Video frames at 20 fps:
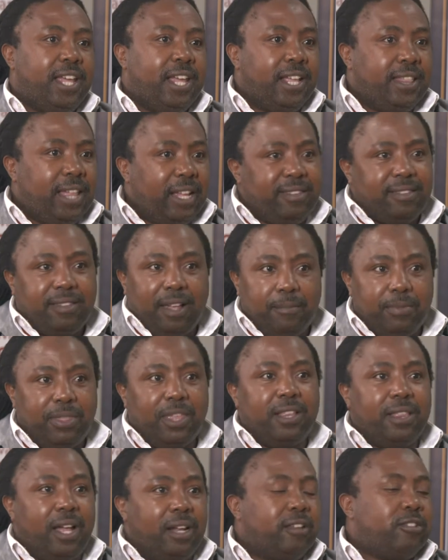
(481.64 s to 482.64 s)
That's
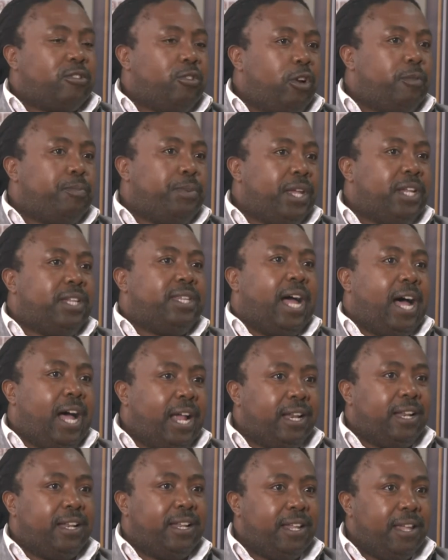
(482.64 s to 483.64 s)
something that is not being
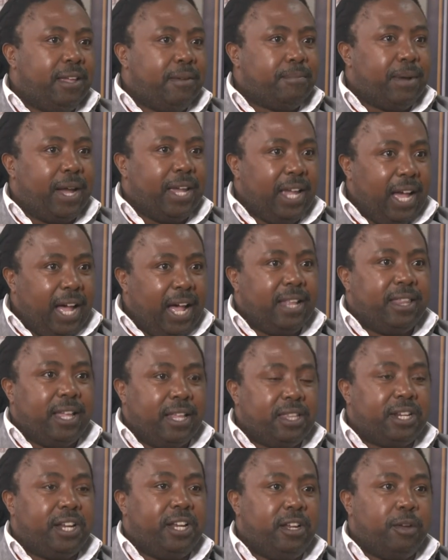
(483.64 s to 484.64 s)
done by other
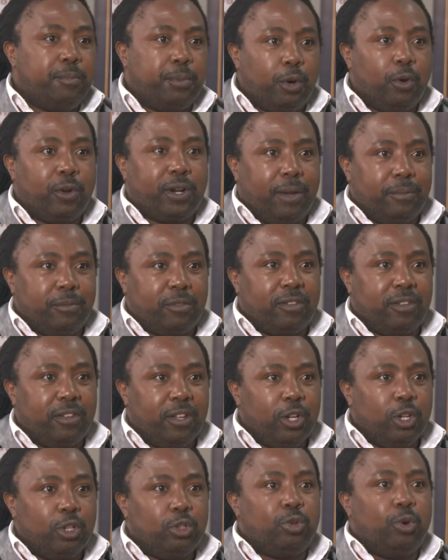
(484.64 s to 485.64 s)
training programs,
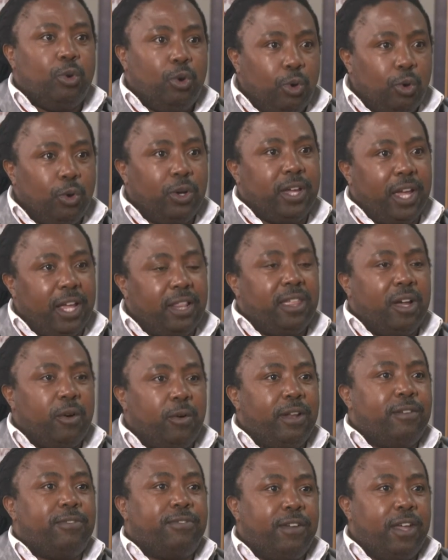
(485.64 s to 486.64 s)
to look at the
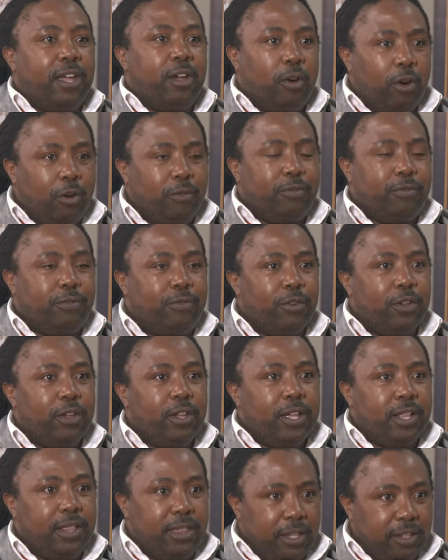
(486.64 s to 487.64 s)
welfare of
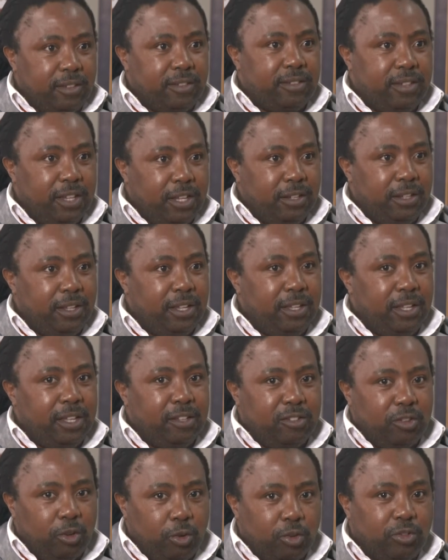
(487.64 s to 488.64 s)
these
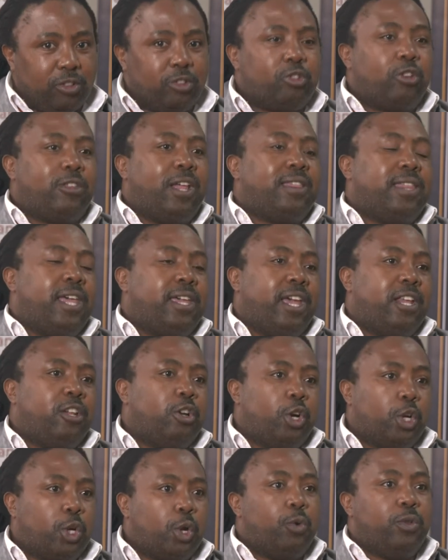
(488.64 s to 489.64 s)
institutions so that they can
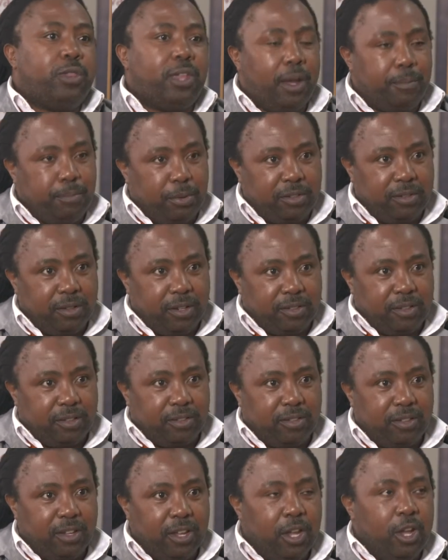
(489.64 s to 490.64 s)
grow their
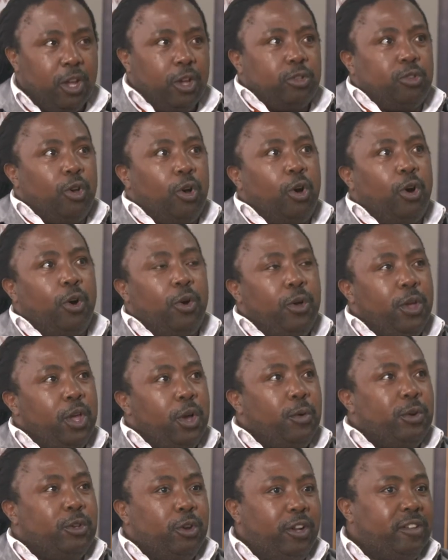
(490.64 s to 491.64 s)
businesses. So
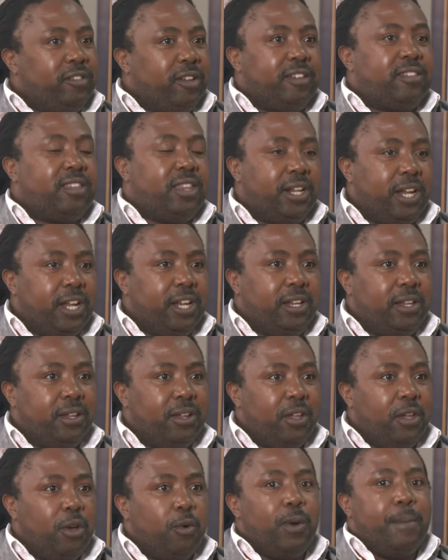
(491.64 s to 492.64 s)
we don't just train,
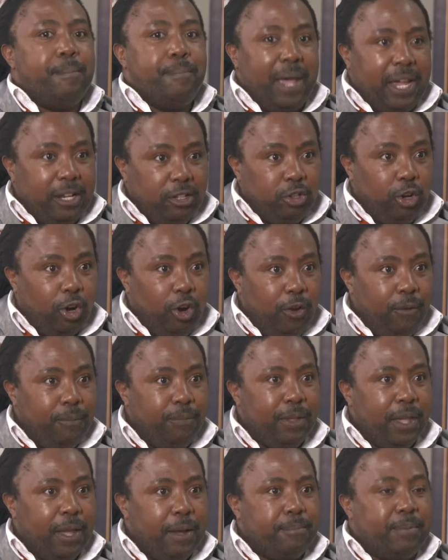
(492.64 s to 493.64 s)
we mentor,
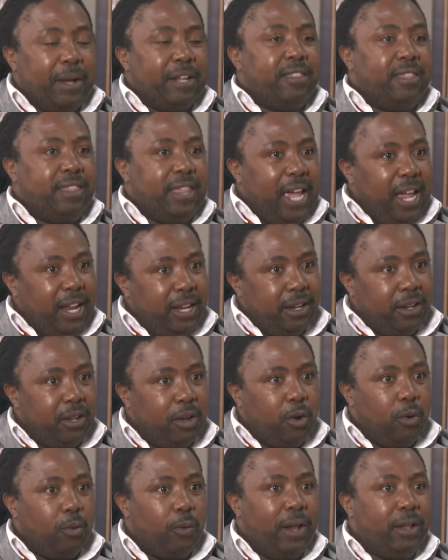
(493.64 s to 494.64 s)
but then
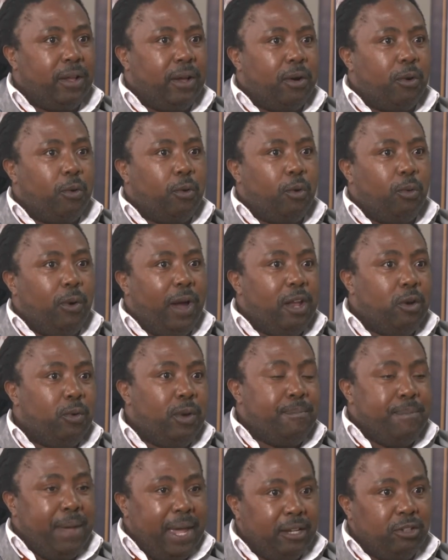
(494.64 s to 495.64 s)
while we
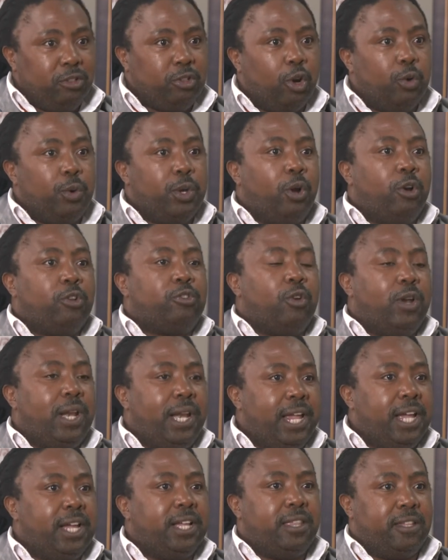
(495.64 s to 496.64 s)
mentor, we also
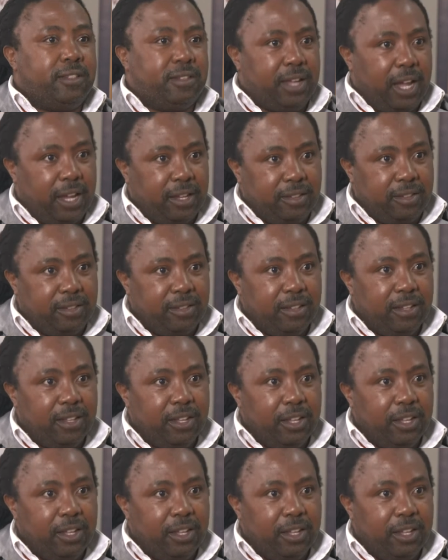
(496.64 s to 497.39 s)
link these guys